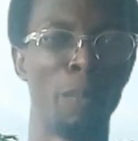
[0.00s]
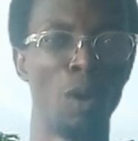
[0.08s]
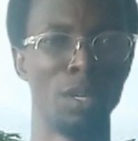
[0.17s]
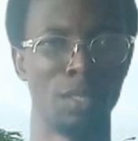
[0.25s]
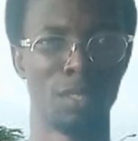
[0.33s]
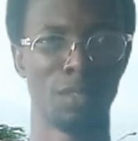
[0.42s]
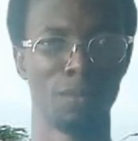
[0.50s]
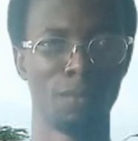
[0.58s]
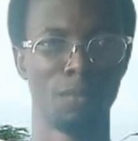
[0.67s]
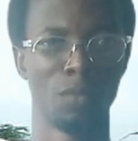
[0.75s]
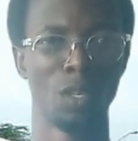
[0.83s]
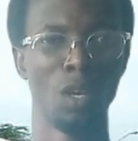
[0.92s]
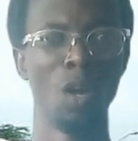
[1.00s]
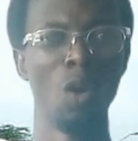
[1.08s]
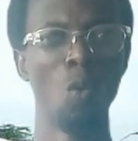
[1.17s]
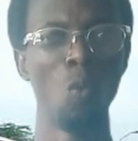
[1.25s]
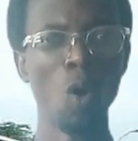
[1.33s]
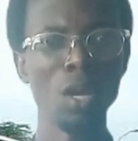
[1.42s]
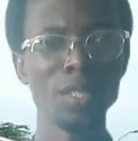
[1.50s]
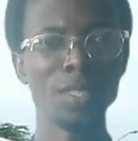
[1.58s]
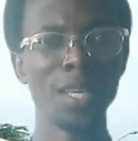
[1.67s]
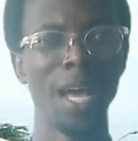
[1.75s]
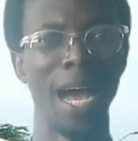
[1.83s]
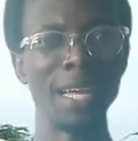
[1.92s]
point.
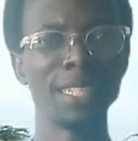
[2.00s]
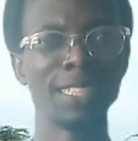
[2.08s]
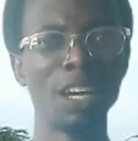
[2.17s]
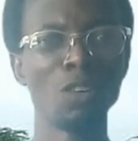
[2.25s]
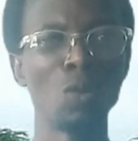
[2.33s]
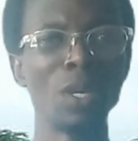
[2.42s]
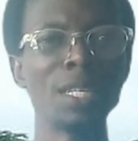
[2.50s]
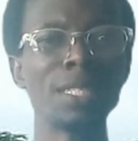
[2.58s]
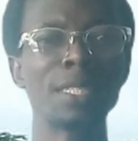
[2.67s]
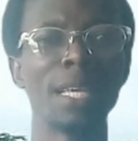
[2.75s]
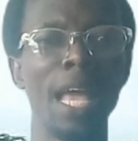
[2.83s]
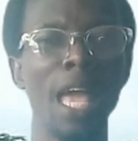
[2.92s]
Once Adesegun is